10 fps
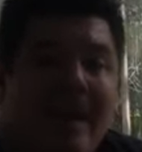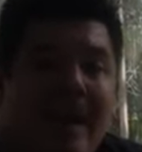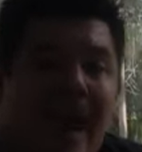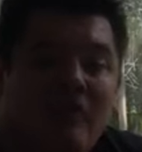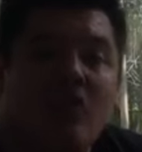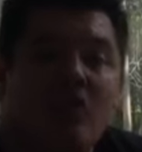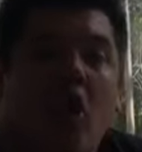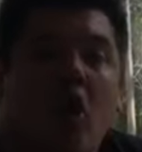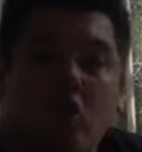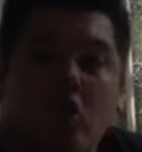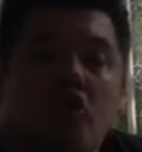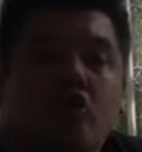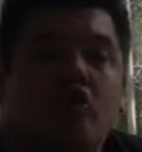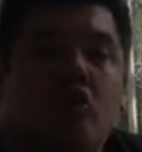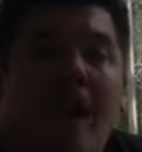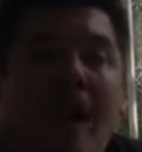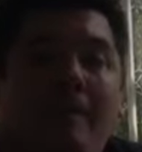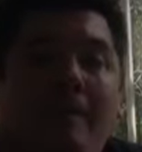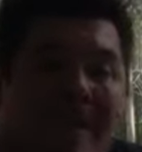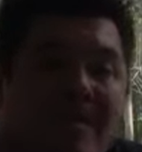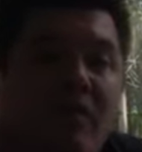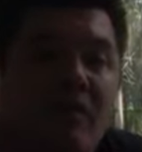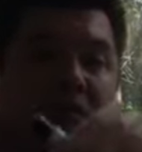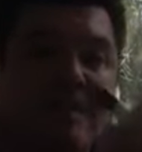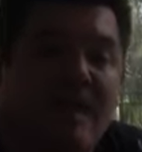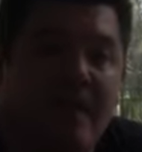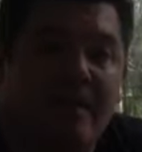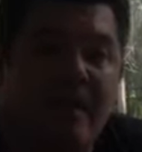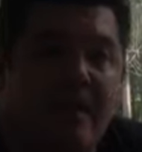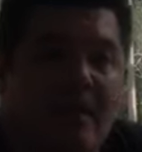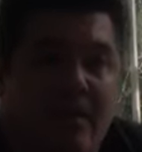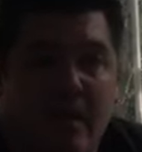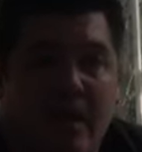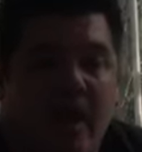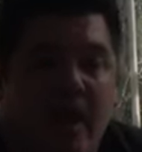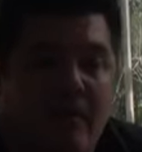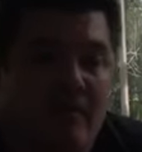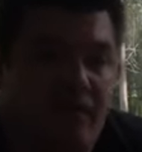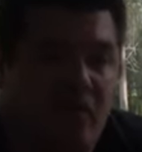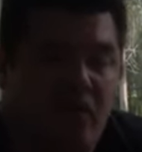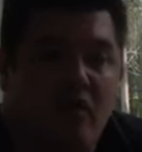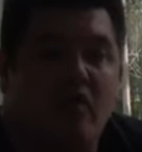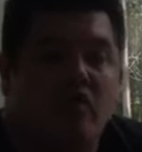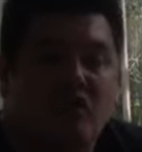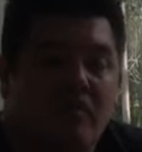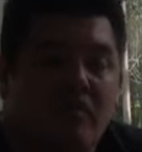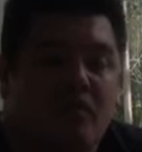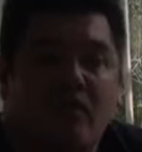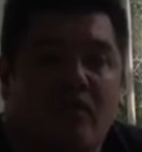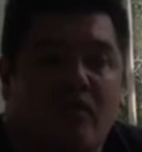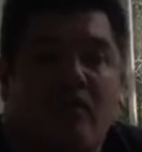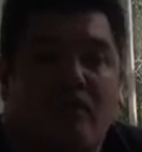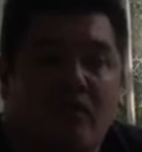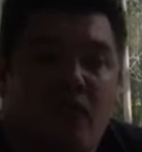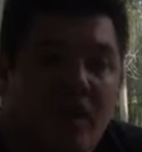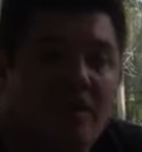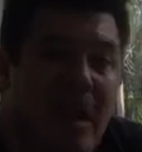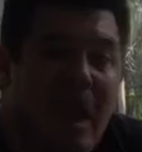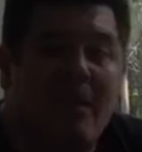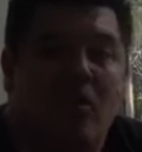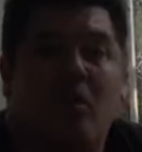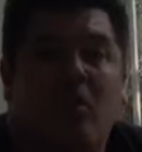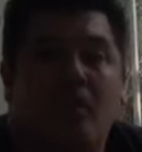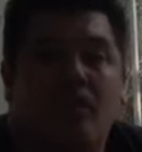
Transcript: had to go to a mental facility uh, for consumption of, of drugs and alcohol.